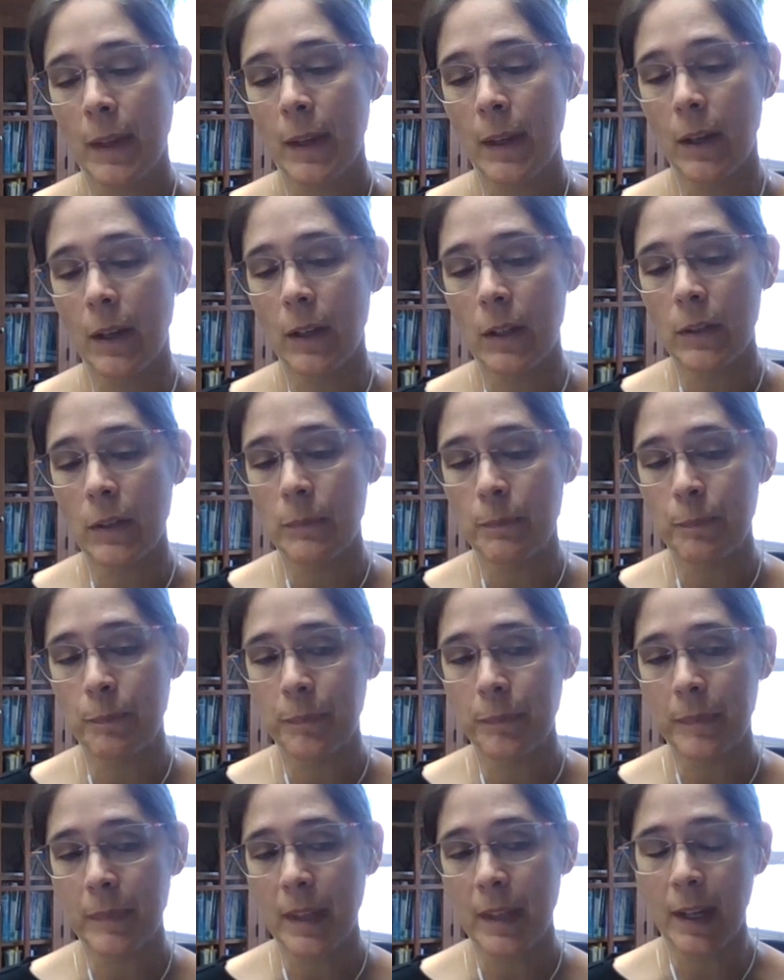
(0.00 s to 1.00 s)

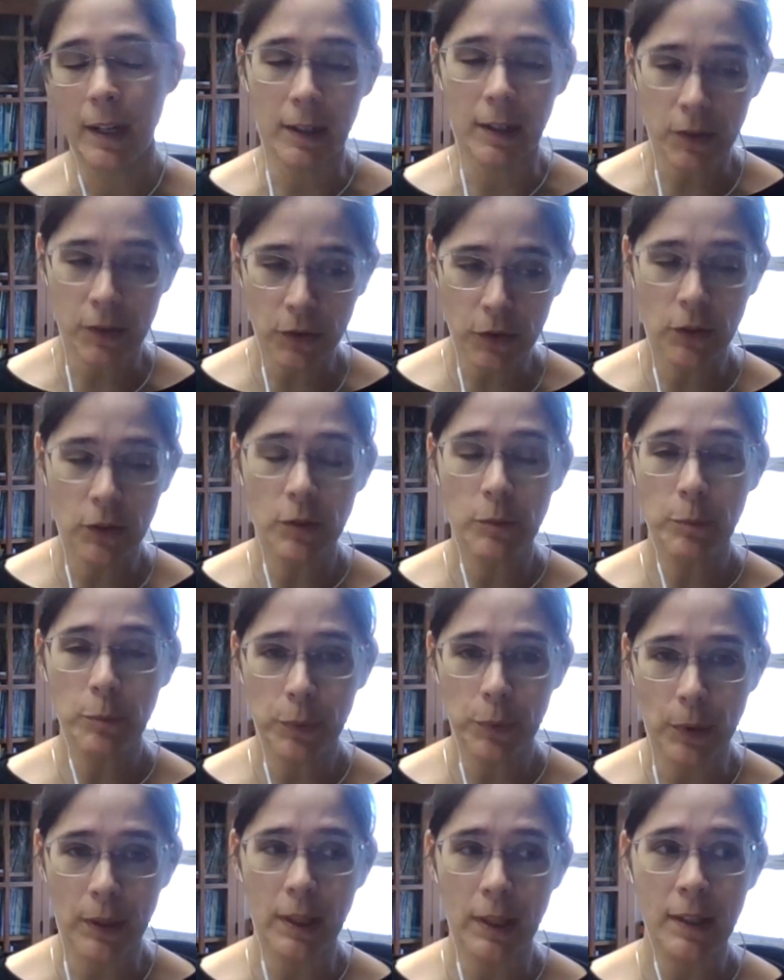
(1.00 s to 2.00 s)
There are certain
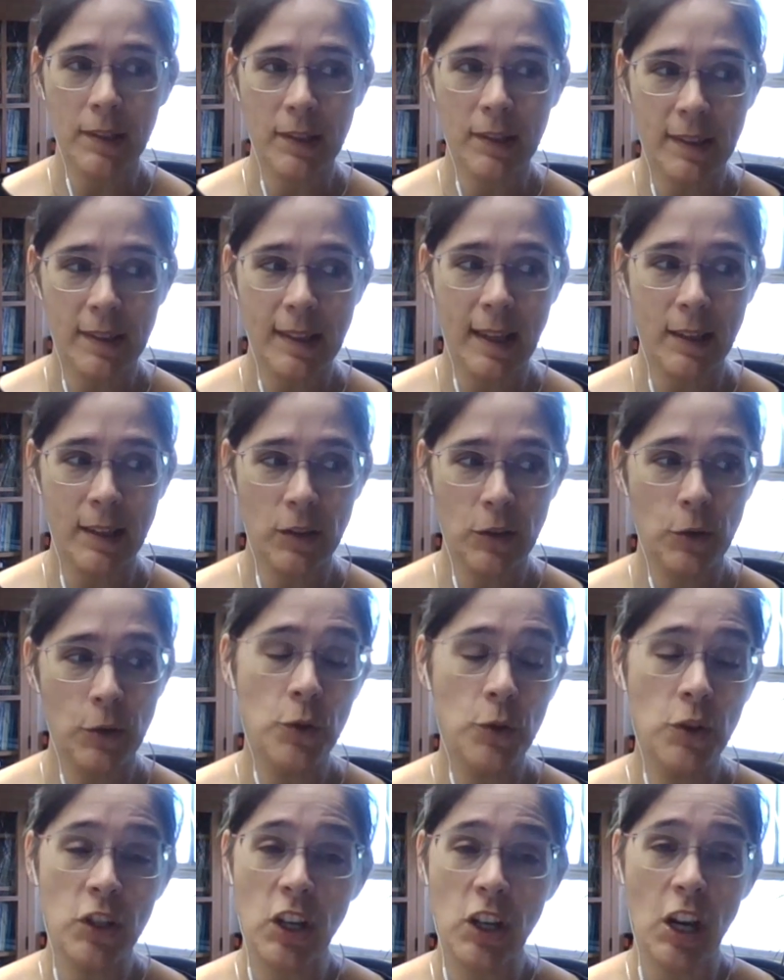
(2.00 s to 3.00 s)
products that do
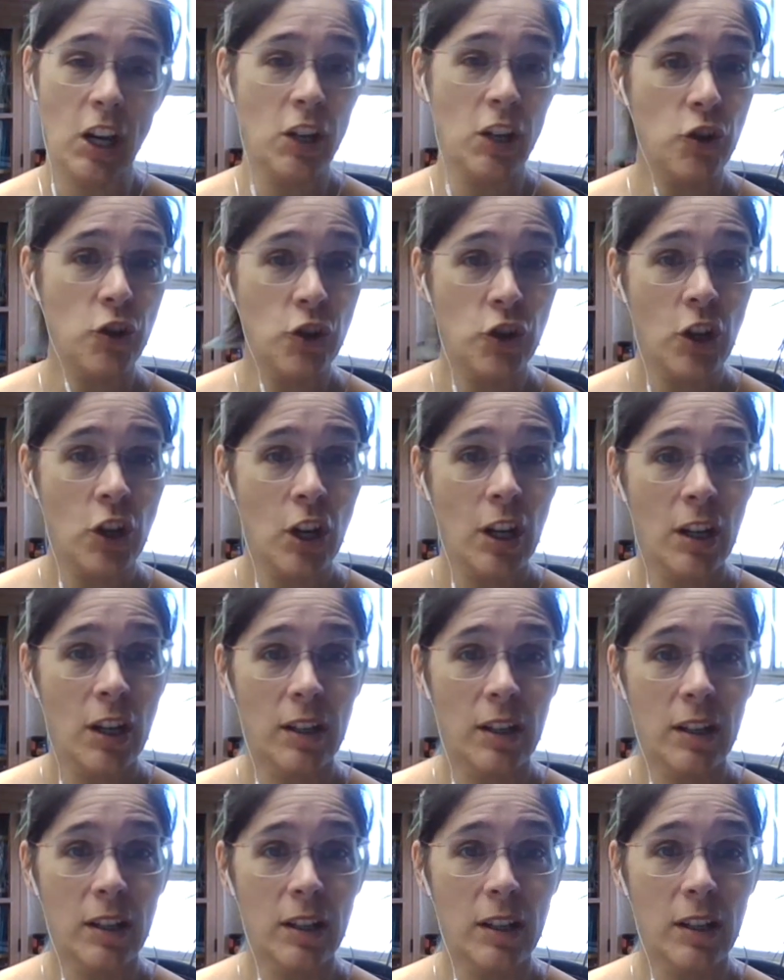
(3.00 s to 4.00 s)
change
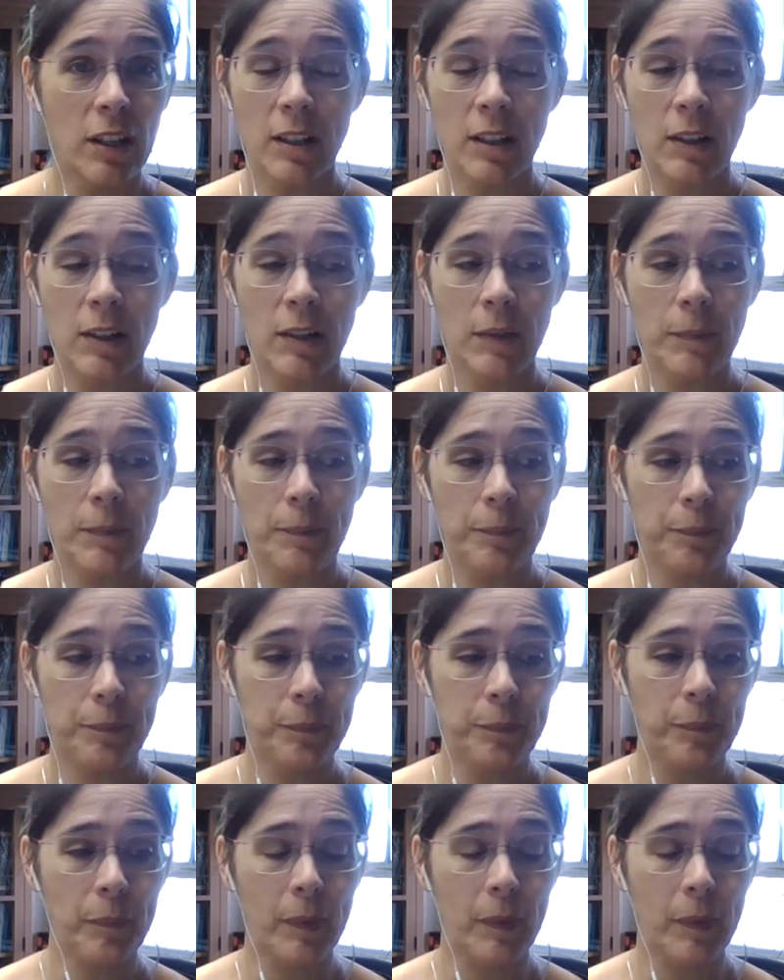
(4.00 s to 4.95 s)
um,